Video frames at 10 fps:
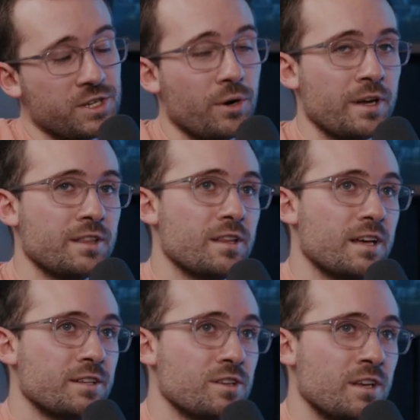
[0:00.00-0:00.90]
So in
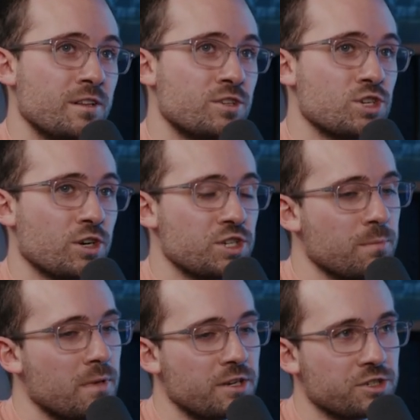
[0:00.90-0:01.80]
the church
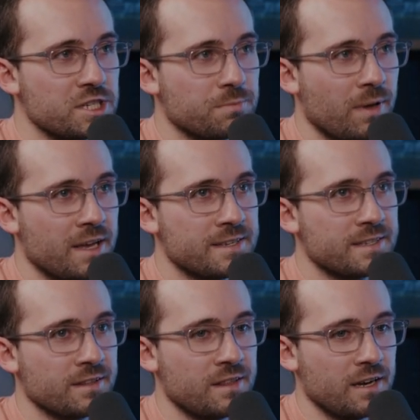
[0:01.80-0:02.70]
and ministry
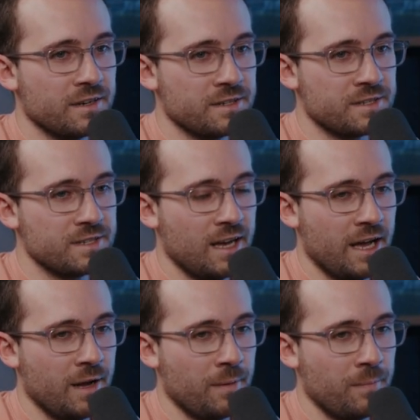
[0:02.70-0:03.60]
space, there's
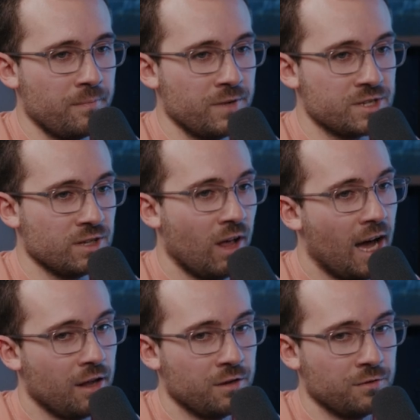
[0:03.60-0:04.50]
a
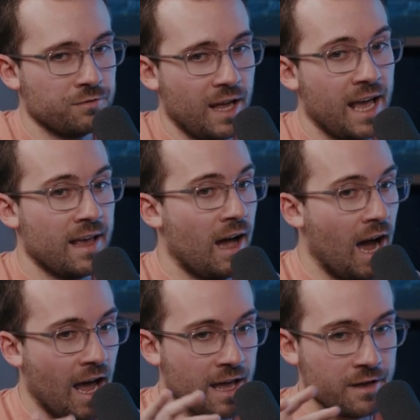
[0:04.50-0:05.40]
lot of
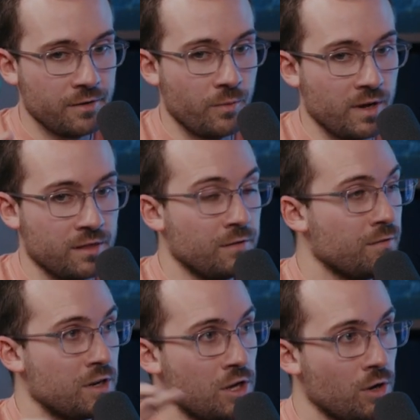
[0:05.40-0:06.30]
AI with the
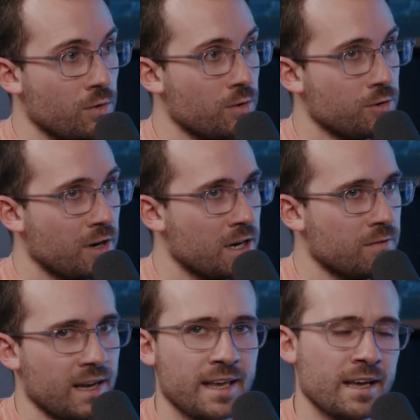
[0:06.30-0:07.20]
video
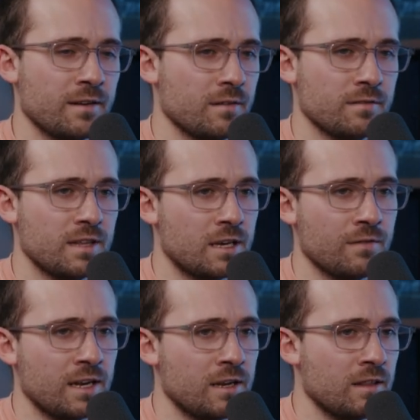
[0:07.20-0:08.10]
creative. I can't think
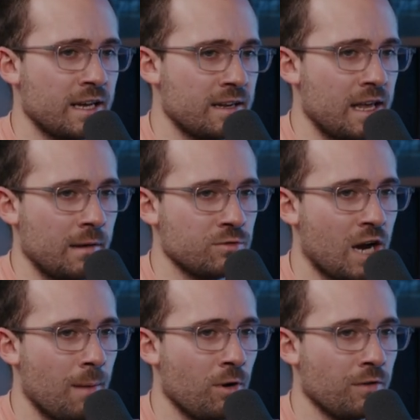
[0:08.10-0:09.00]
of any like name
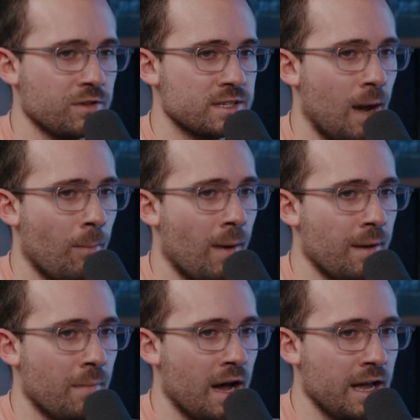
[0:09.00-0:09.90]
drop off the top of
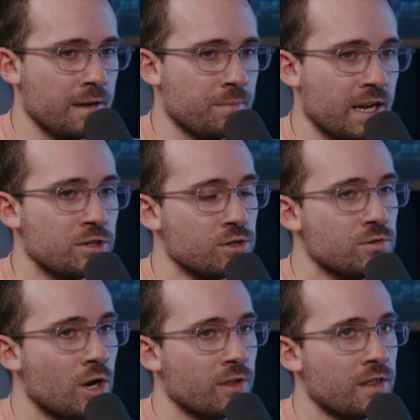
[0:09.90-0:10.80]
my mind, but I do
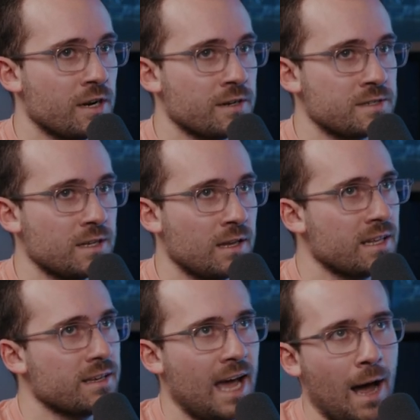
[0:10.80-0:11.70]
know that I
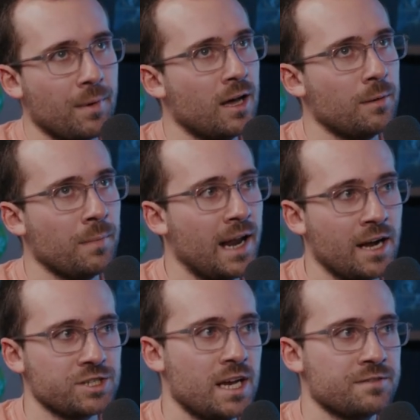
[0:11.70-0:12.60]
think CapCut might
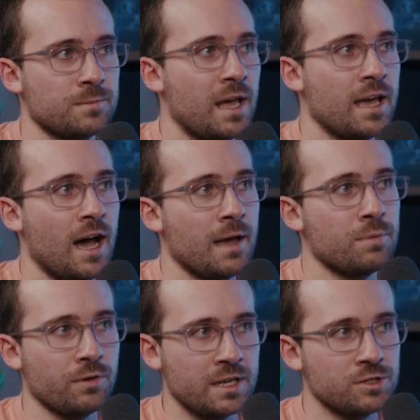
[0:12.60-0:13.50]
actually have some AI
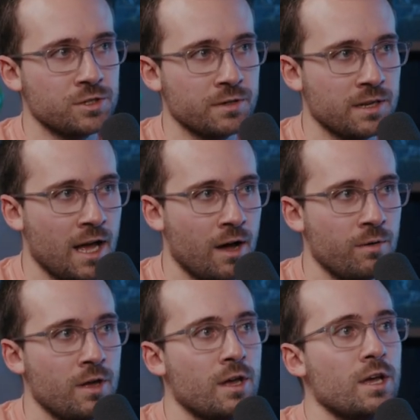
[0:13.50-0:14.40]
built into it now,